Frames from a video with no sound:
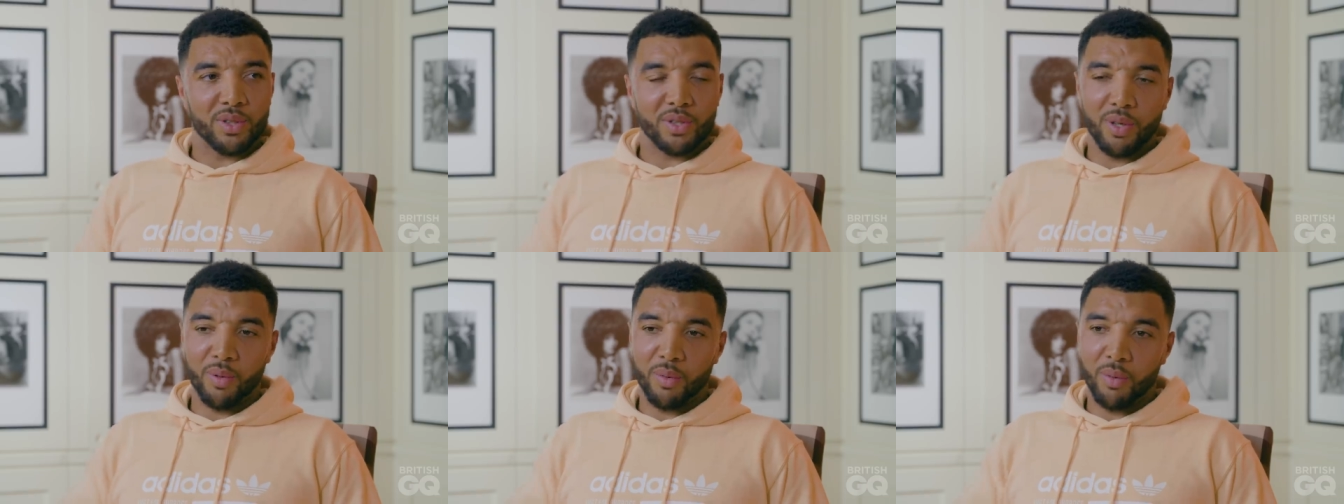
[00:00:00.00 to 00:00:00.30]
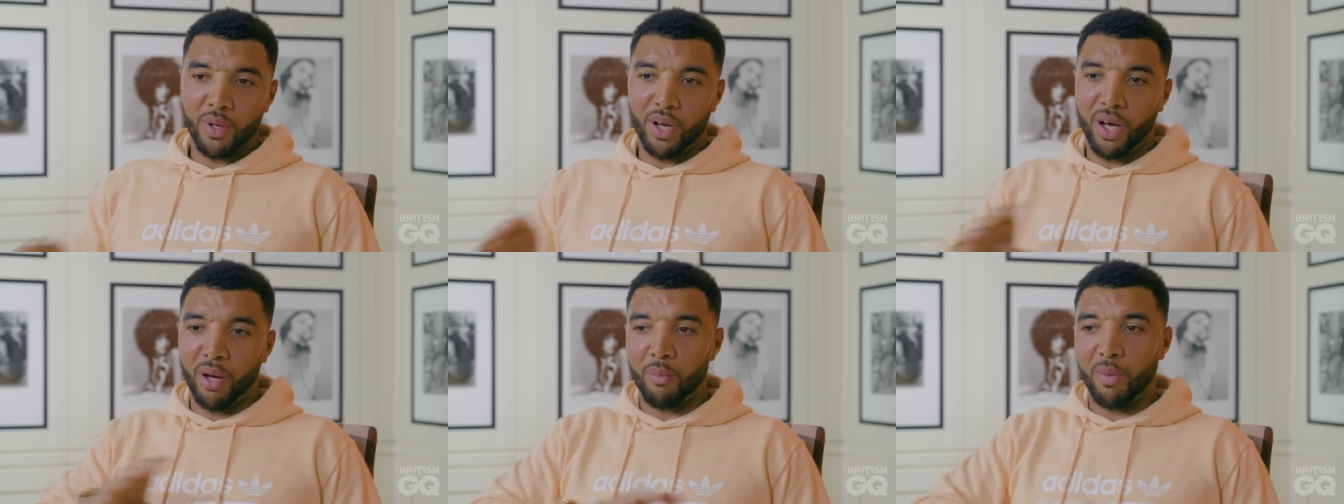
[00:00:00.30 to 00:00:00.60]

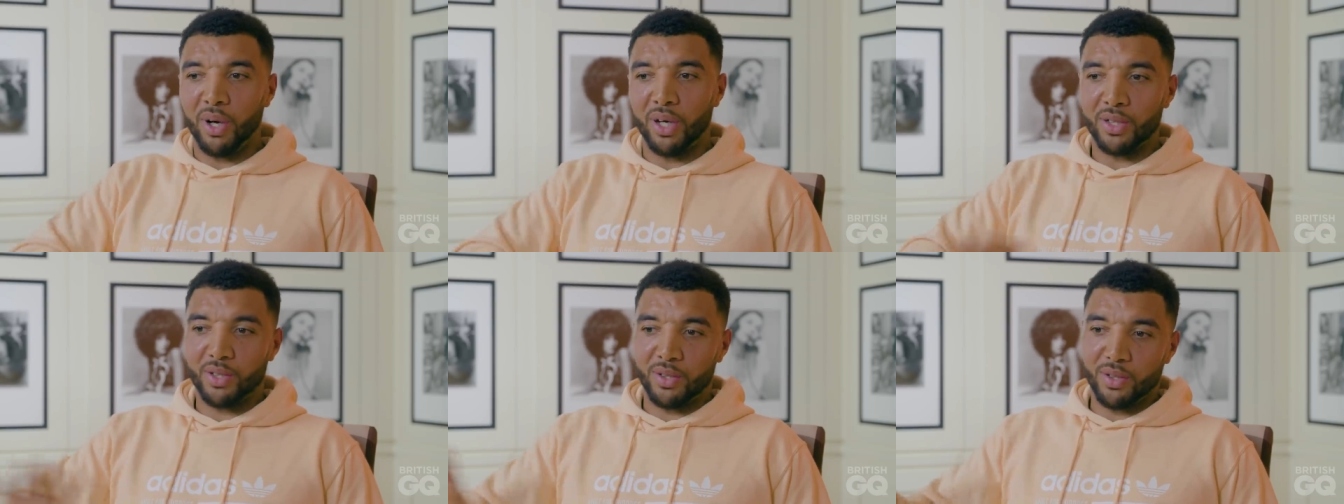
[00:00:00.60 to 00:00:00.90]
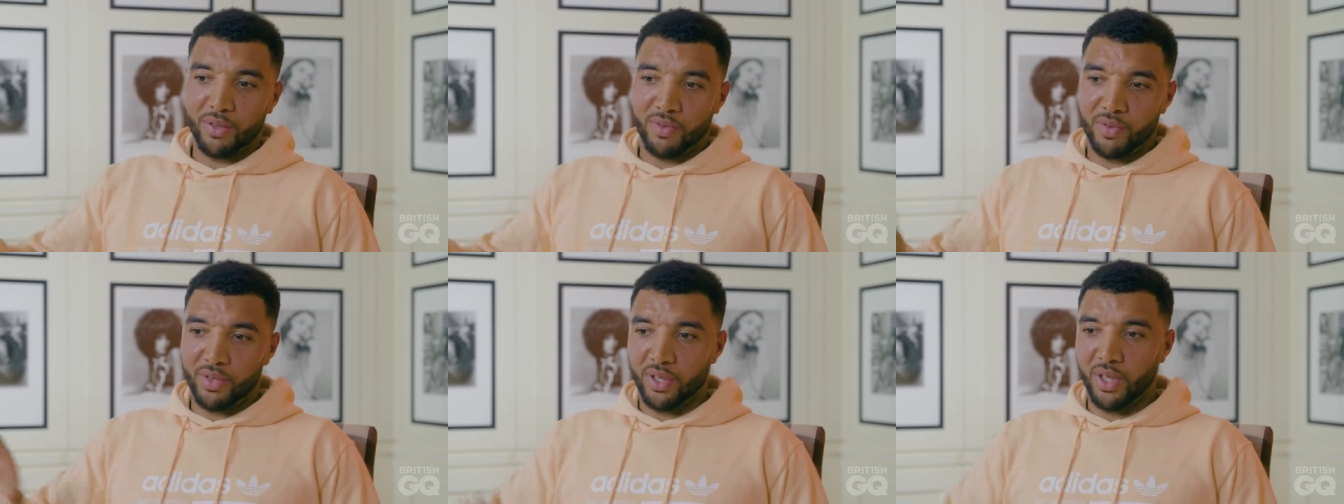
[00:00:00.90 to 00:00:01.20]
So a lot of my
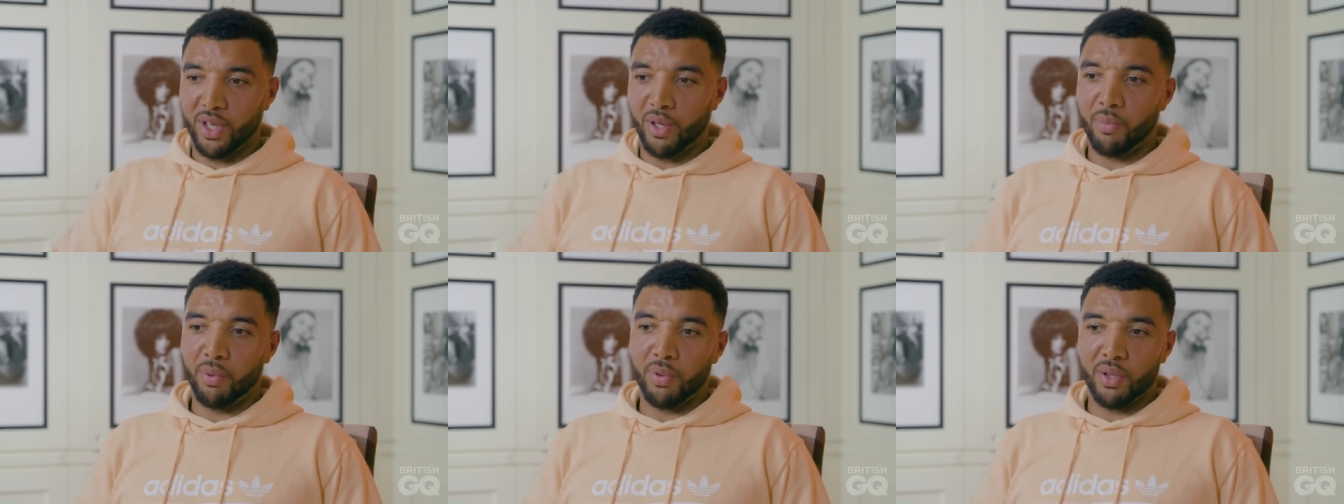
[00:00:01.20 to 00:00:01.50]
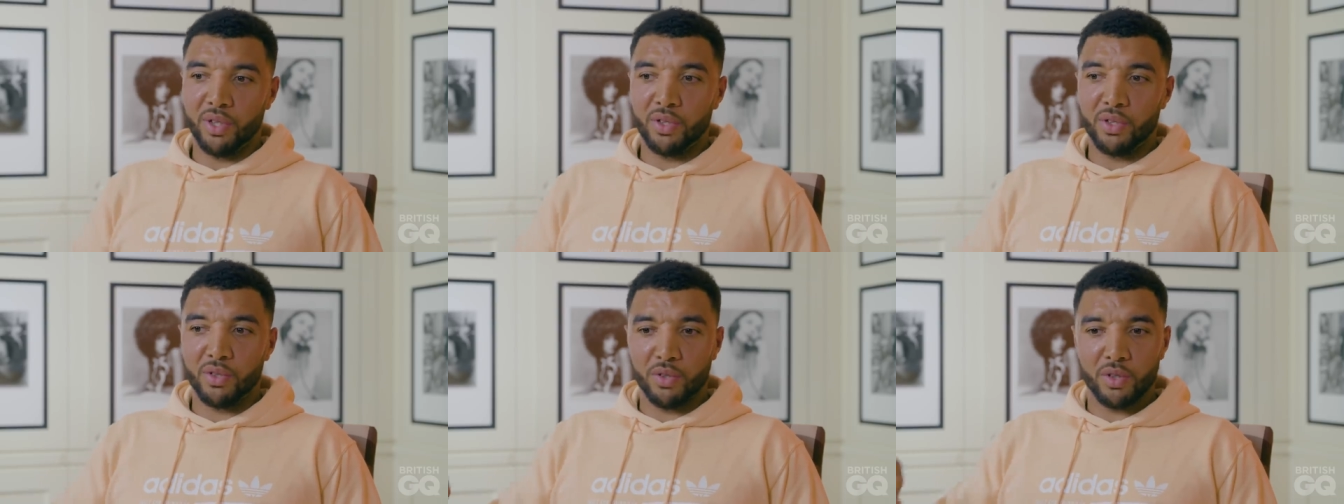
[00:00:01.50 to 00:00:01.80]
stuff is like
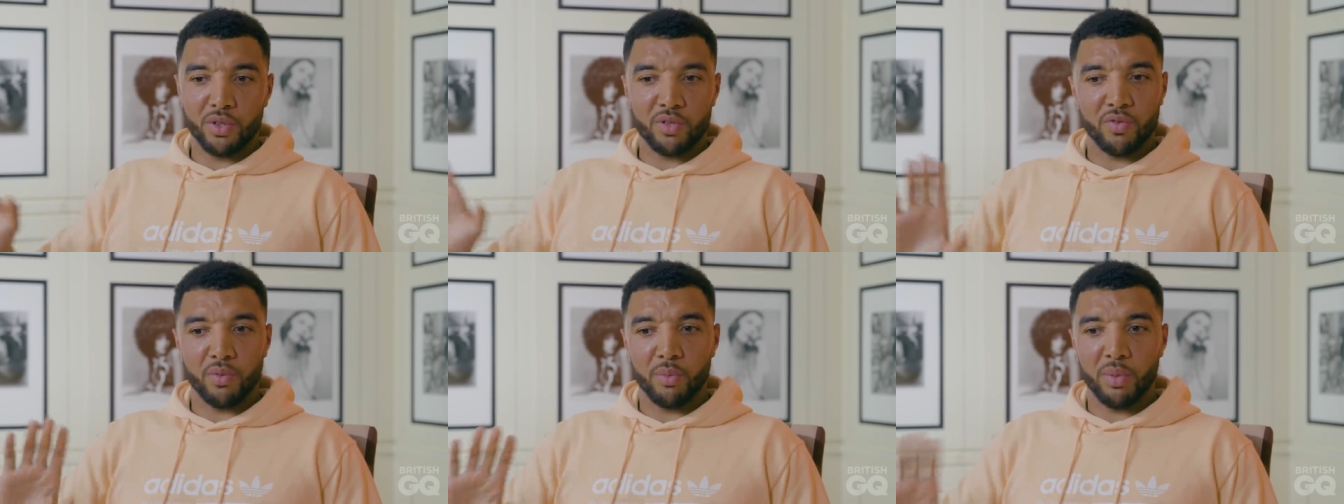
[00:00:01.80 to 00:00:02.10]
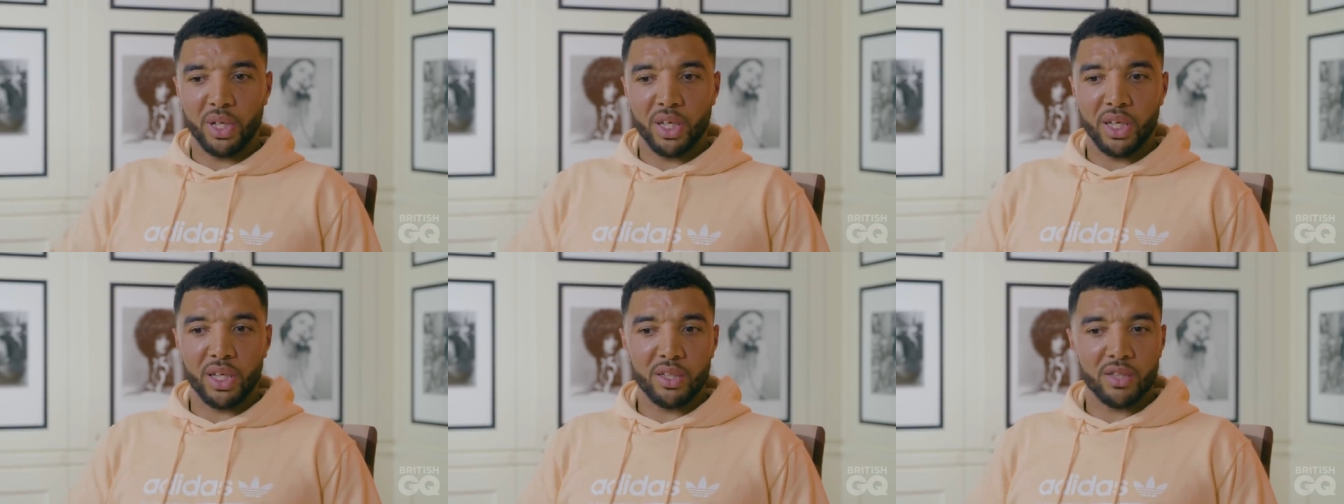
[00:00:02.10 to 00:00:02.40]
putting trust for
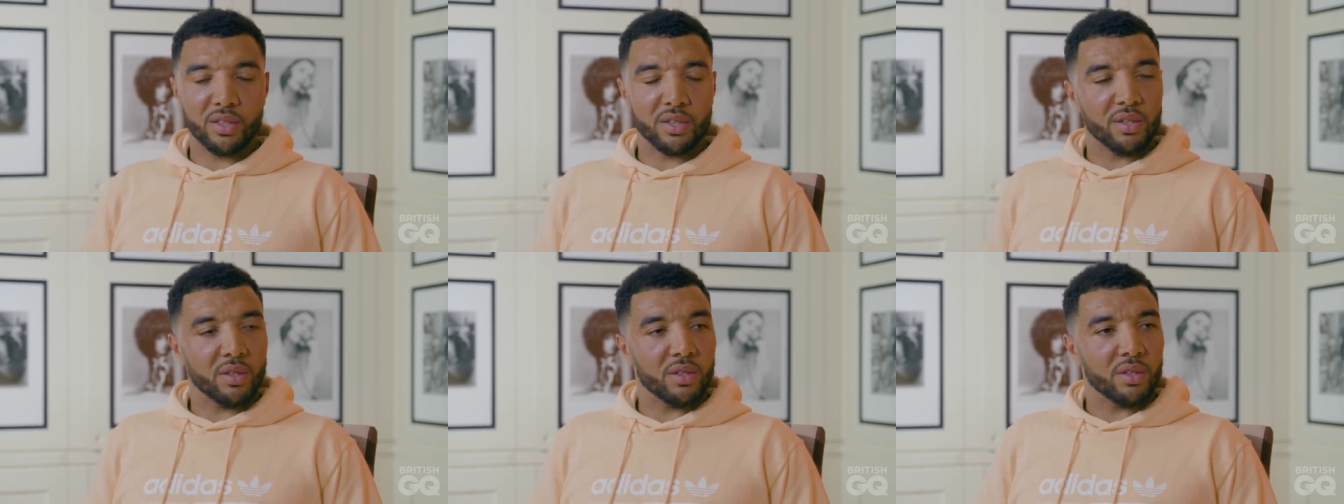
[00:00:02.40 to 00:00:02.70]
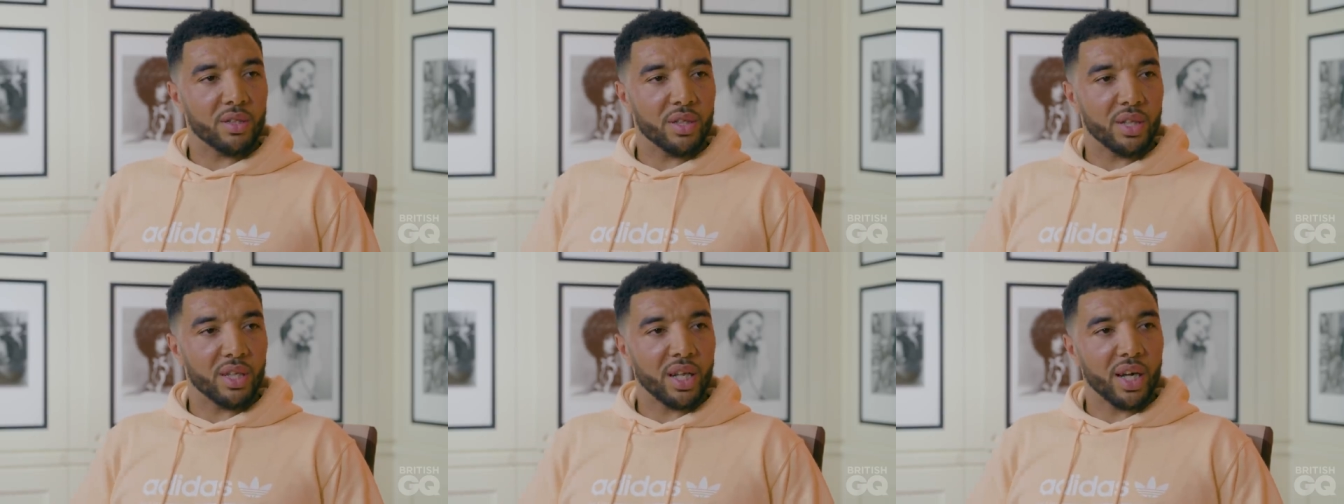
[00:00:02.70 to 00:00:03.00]
my kids
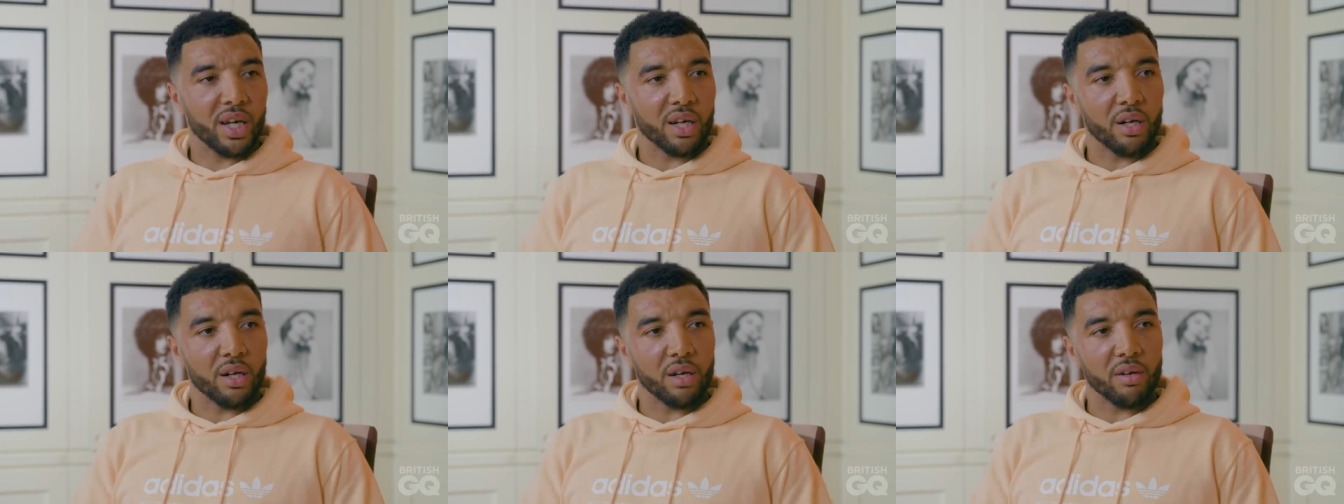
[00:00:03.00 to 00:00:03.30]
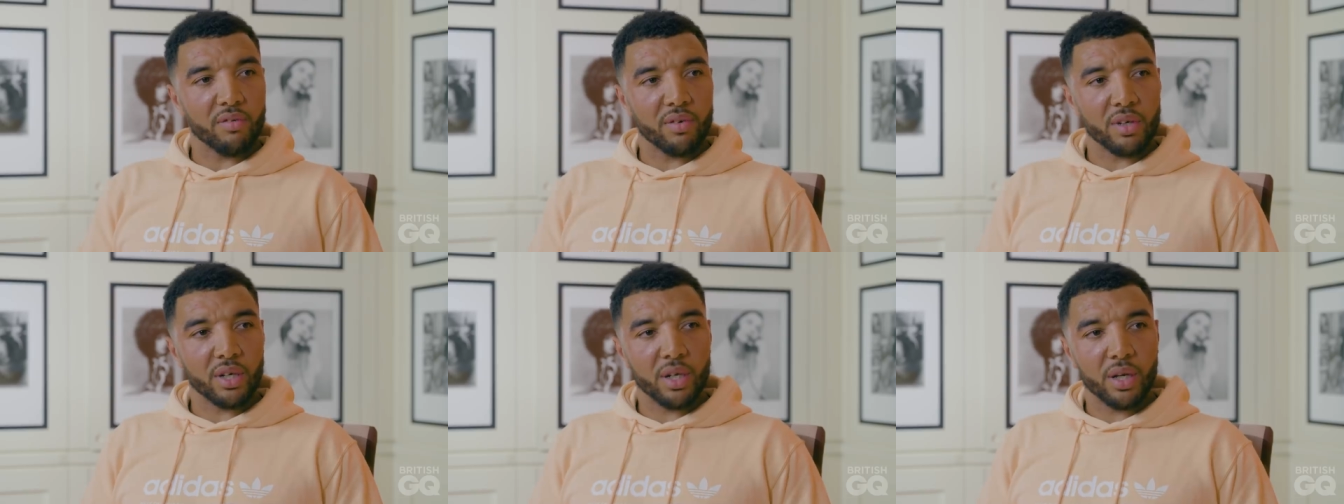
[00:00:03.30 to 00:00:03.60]
and that kind
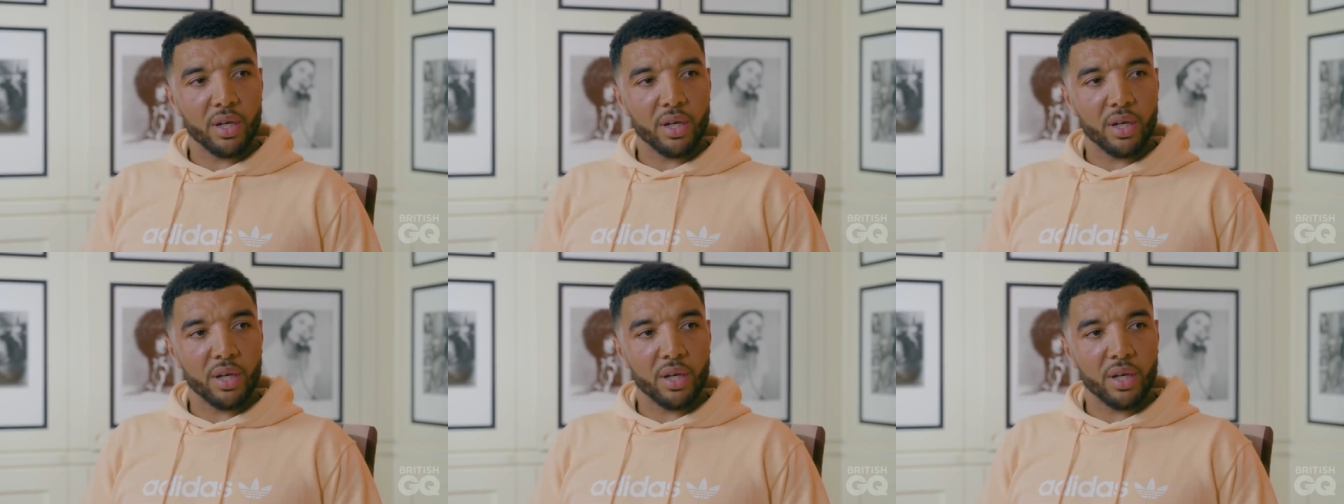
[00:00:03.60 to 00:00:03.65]
of thing.